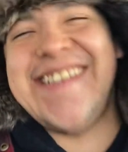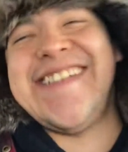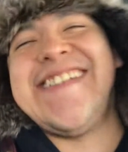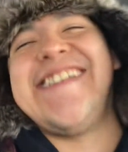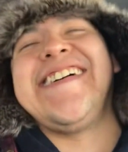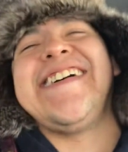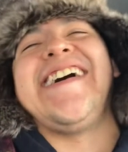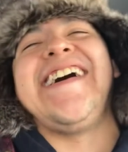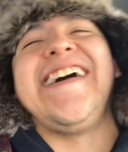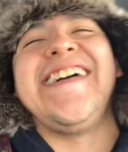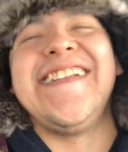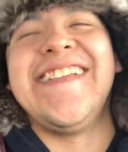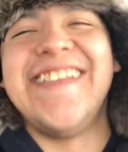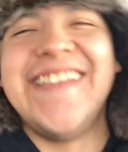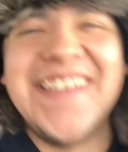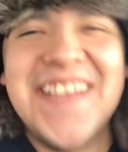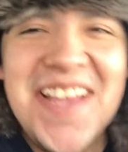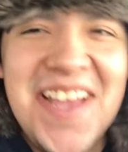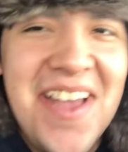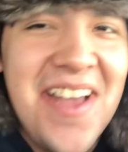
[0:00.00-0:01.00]
God.
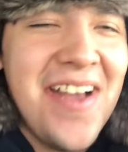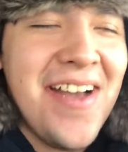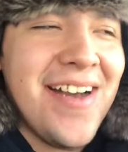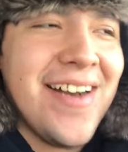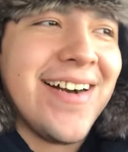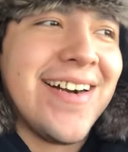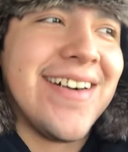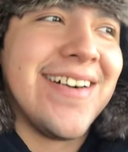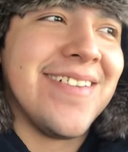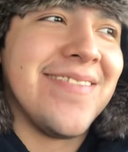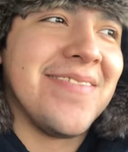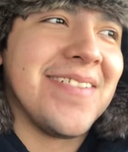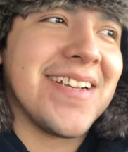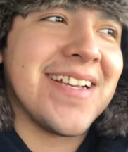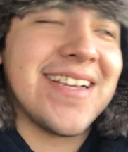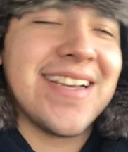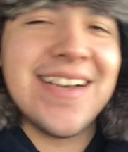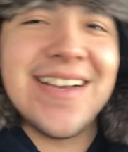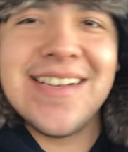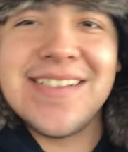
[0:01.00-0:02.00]
Oh my
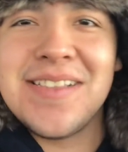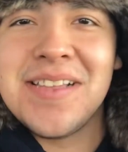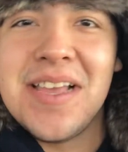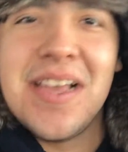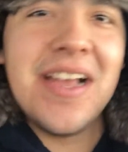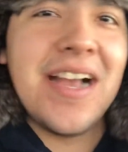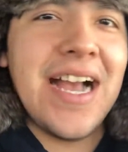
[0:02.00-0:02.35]
God.